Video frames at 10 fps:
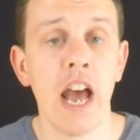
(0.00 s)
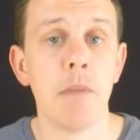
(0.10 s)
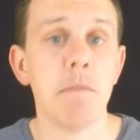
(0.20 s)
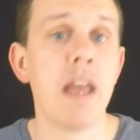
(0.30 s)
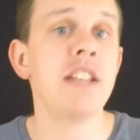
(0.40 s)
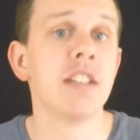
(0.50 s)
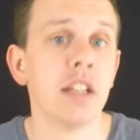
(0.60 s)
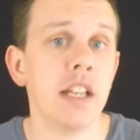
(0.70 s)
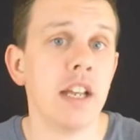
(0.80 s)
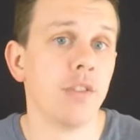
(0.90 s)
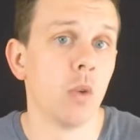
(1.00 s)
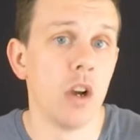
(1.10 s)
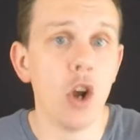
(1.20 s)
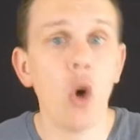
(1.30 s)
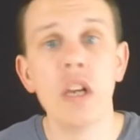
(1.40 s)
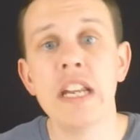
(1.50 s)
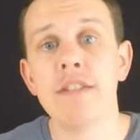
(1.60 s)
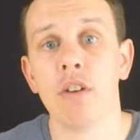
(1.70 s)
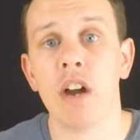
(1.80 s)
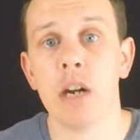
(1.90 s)
And basically, if there are no
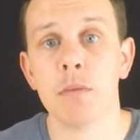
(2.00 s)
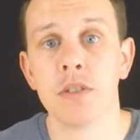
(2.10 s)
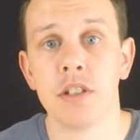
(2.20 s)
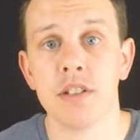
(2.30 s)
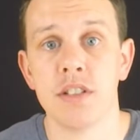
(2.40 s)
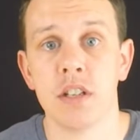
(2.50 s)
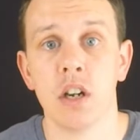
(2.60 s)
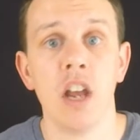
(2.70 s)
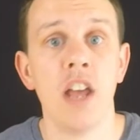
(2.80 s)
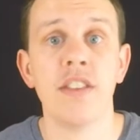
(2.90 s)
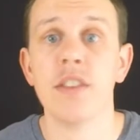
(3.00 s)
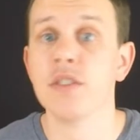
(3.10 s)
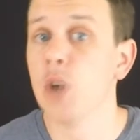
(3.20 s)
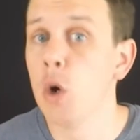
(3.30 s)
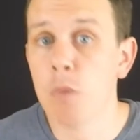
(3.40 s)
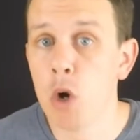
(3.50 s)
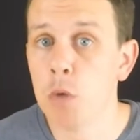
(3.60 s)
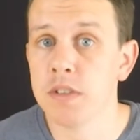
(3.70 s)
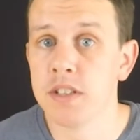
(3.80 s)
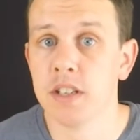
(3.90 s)
lever arms to consider, then there's no
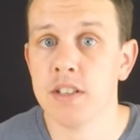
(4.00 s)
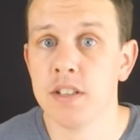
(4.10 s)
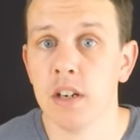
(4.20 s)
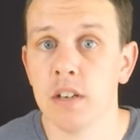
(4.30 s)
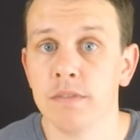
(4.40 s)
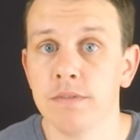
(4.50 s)
moments to consider.